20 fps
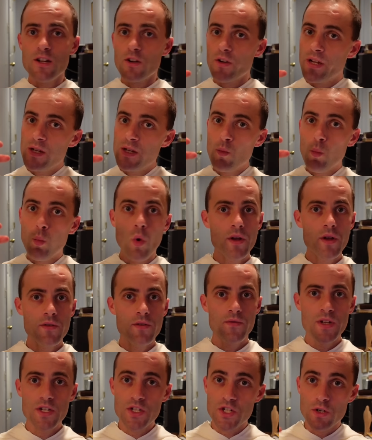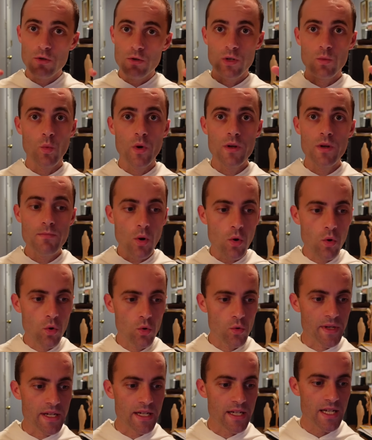here in one vision or in one
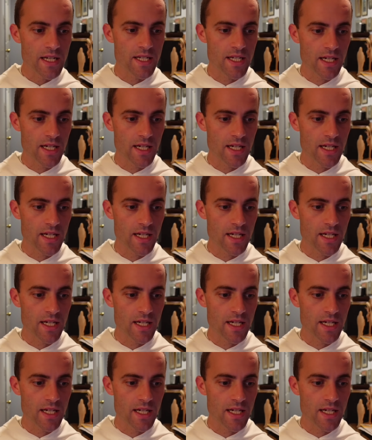beholding